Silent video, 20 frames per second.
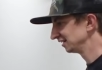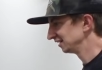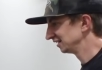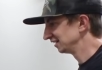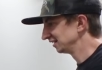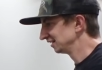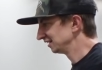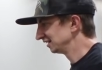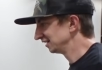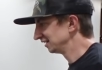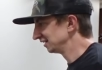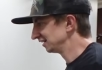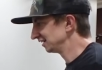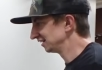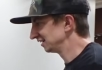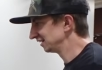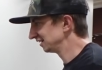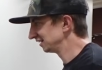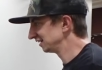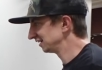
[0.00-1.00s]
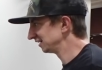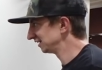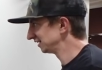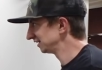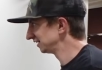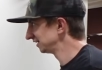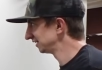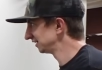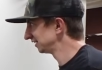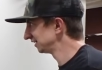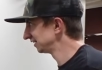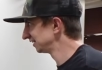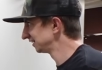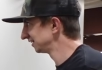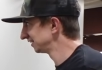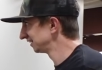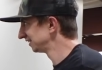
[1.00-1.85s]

[no speech]